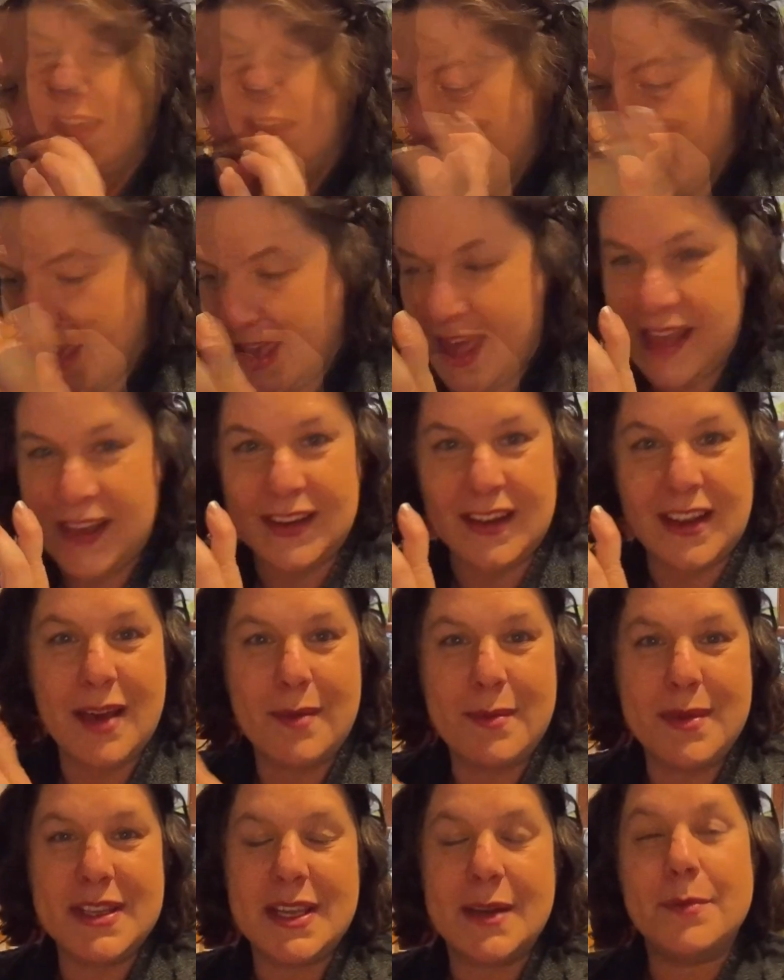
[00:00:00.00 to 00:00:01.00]
Again,
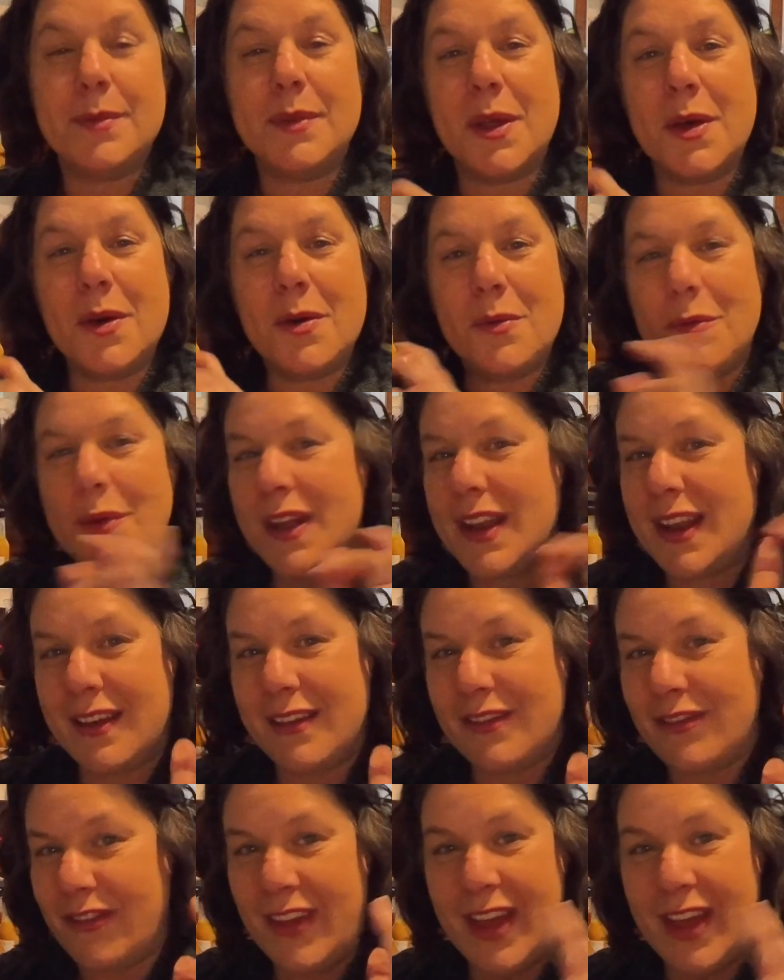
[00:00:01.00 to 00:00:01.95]
comment down below what if